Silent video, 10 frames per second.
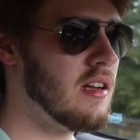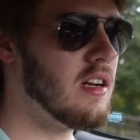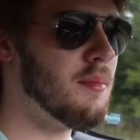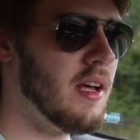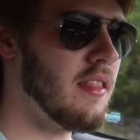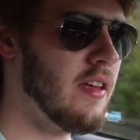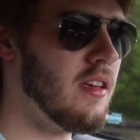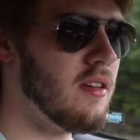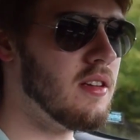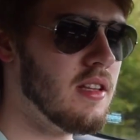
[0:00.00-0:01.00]
I'm like, "Thank
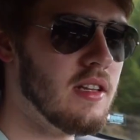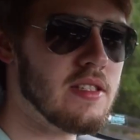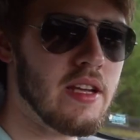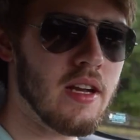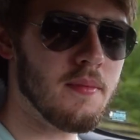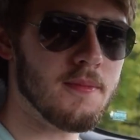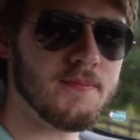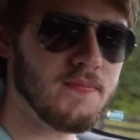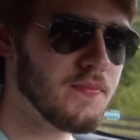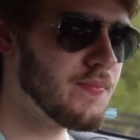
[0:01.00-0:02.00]
you." And then he's like,
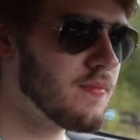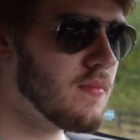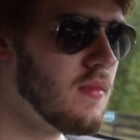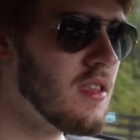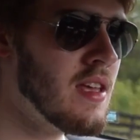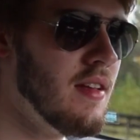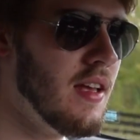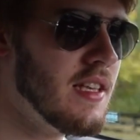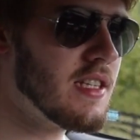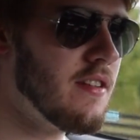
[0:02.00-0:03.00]

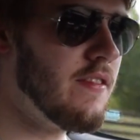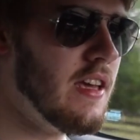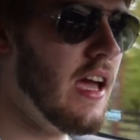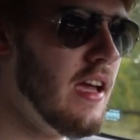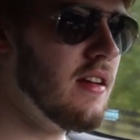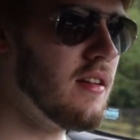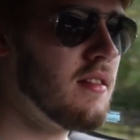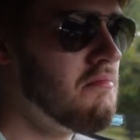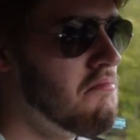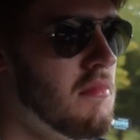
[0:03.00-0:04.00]
"Is it a V8?
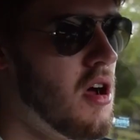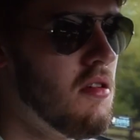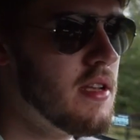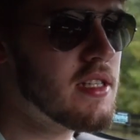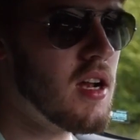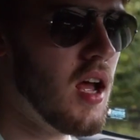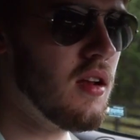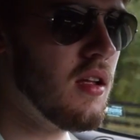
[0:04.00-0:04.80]
No, it's not."